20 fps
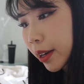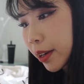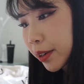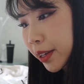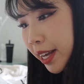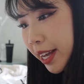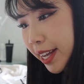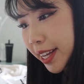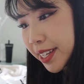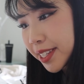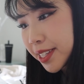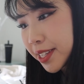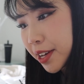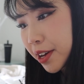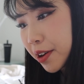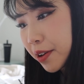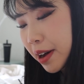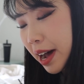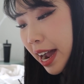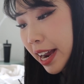Okay,
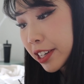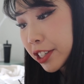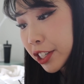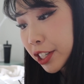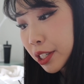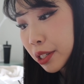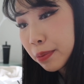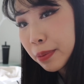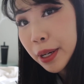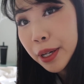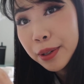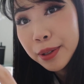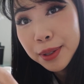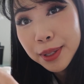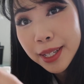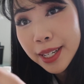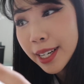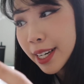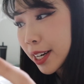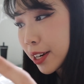so I just
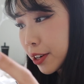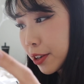posted a